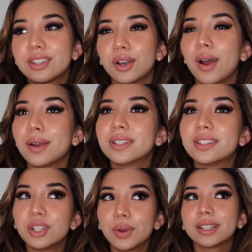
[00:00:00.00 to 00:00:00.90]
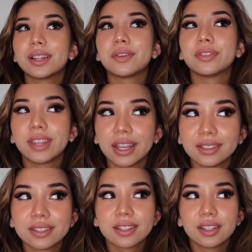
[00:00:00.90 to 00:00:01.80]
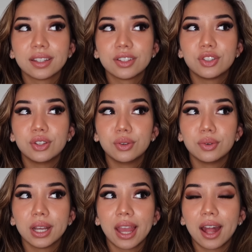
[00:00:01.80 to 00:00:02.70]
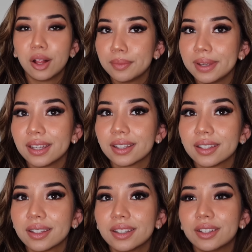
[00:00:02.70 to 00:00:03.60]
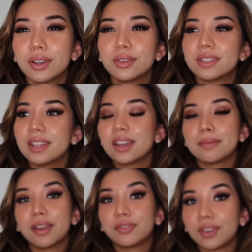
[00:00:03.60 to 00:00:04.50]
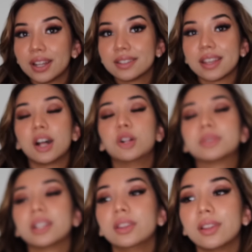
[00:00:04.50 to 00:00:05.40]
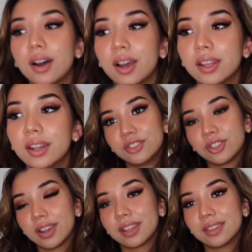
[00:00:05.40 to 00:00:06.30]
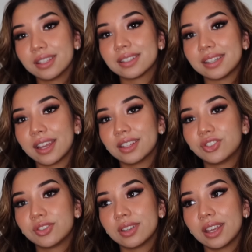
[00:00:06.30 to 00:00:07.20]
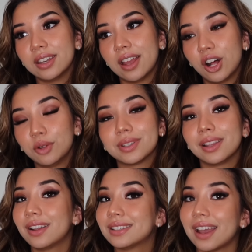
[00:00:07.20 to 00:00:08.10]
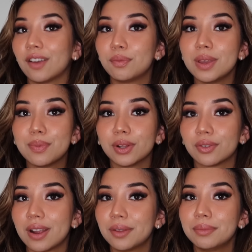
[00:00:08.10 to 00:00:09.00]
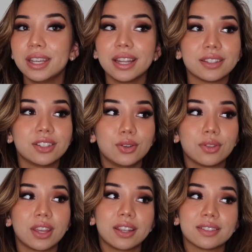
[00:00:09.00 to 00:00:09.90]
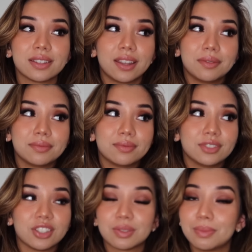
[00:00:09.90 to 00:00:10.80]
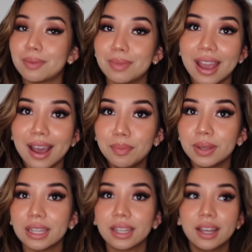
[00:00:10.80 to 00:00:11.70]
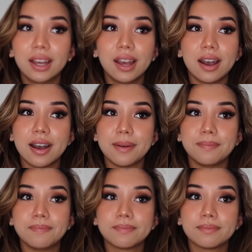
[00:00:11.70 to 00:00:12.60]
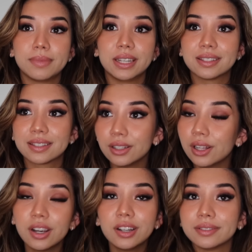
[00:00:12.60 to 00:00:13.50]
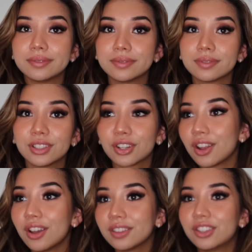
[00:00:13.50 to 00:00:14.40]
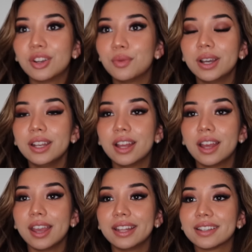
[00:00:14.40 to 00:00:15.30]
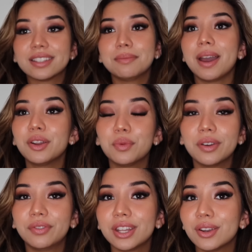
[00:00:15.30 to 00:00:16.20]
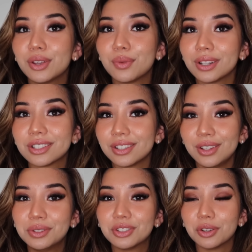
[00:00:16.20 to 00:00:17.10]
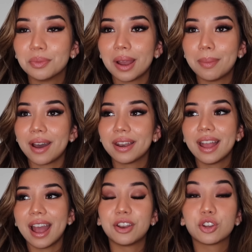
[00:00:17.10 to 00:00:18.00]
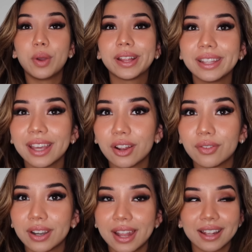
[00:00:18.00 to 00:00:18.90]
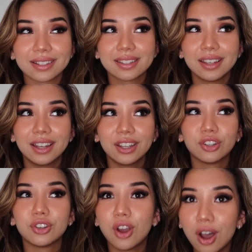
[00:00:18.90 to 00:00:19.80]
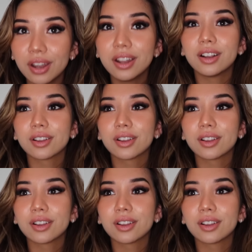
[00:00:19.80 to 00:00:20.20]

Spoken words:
So I was doing little things to help me. You know, seeing my friends helped a lot. During this stage, it helped a lot to have people around me and to do things that just made me happy. But it still hurt. You know what? It doesn't matter what video you watch on YouTube about how to quickly get over an ex. You're not